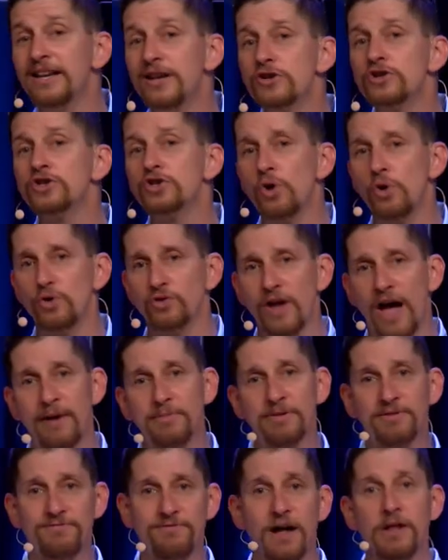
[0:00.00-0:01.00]
years old, I've
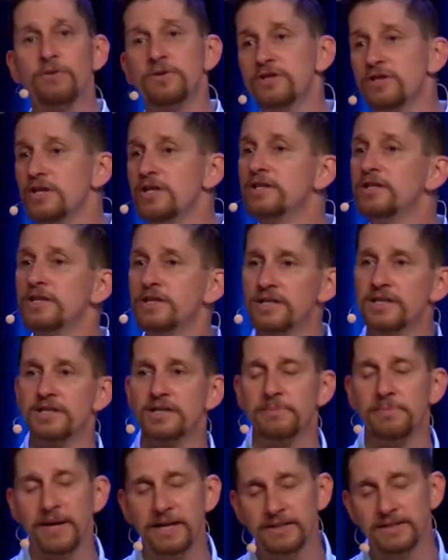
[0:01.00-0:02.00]
been following Jesus since
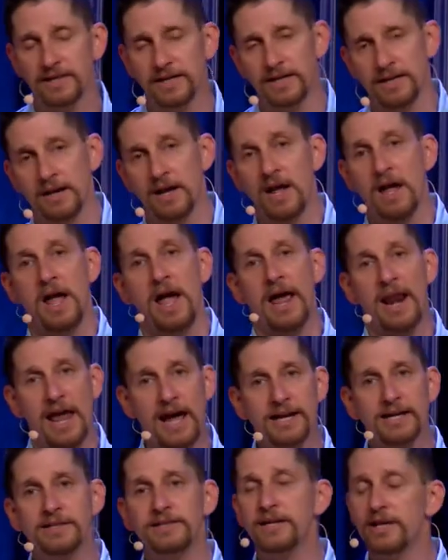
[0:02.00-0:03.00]
I'm 18. And
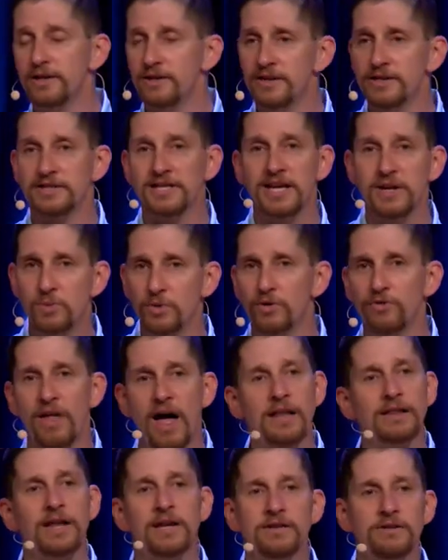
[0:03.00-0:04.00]
I can tell you this He will
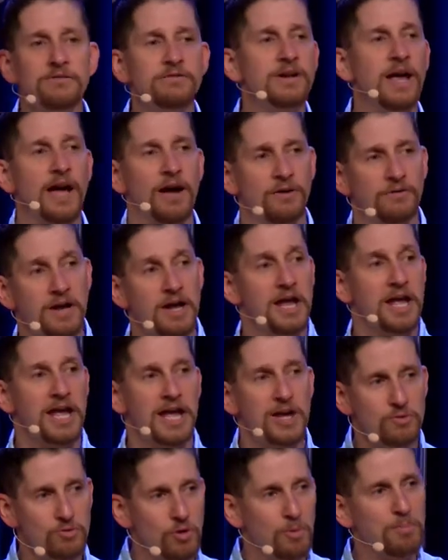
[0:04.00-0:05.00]
not let you down,
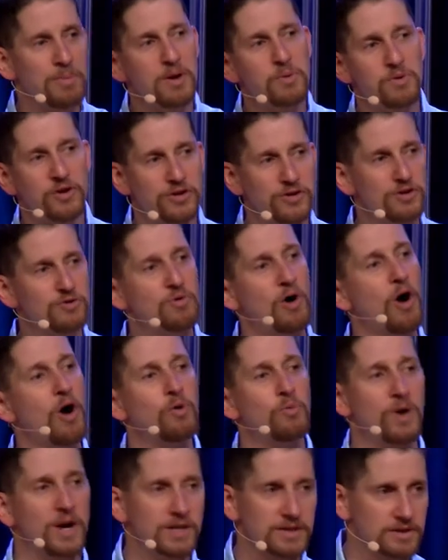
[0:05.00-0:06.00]
He will be with you
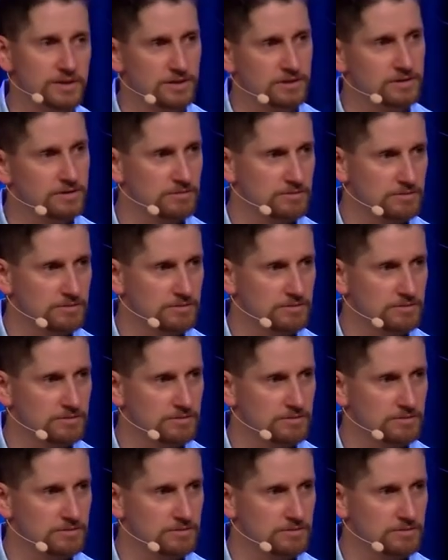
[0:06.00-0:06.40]
always.